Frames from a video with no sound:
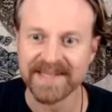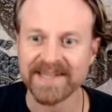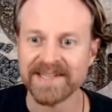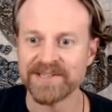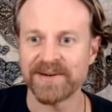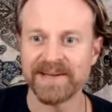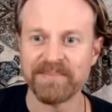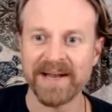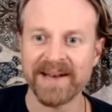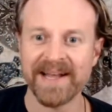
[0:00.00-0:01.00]
Sorry,
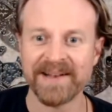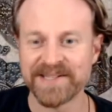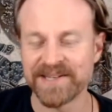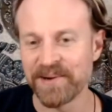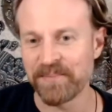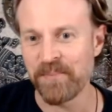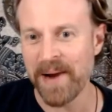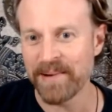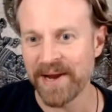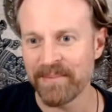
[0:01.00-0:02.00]
that didn't
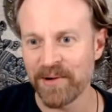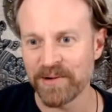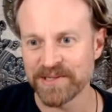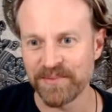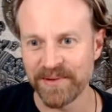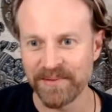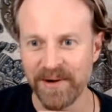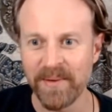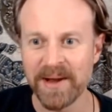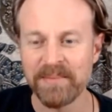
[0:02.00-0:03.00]
maybe come across the
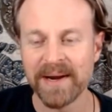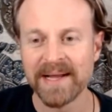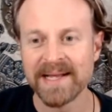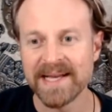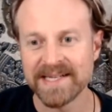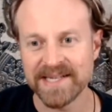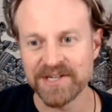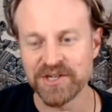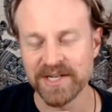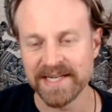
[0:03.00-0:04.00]
right way, but
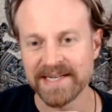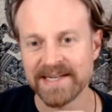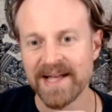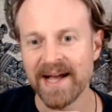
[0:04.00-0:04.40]
essentially,